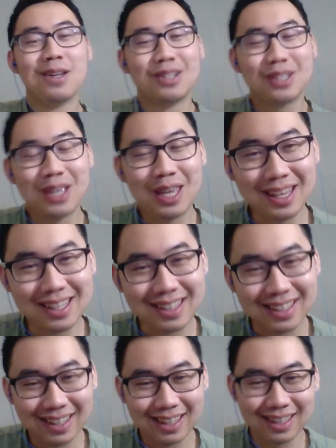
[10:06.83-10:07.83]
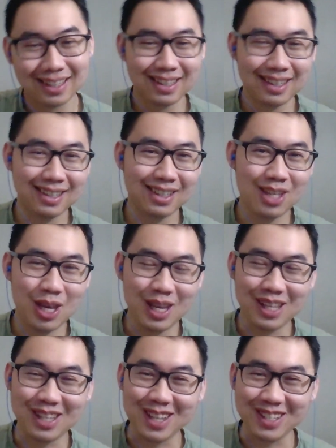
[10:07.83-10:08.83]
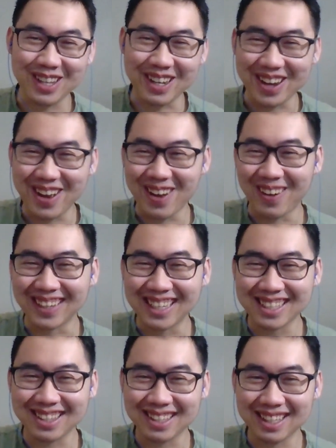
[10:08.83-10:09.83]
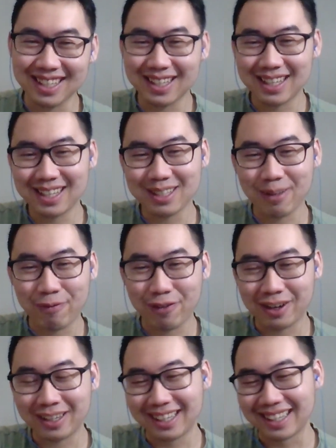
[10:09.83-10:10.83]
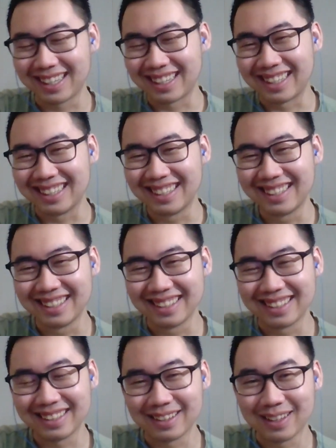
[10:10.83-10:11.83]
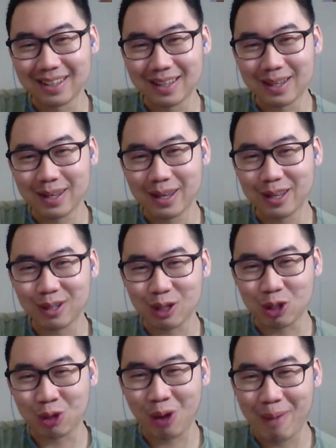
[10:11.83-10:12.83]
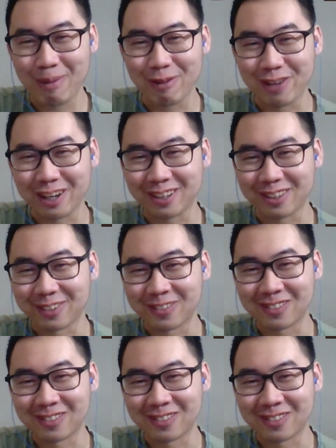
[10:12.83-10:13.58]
He he doesn't know. He's a fucking he's a trauma victim.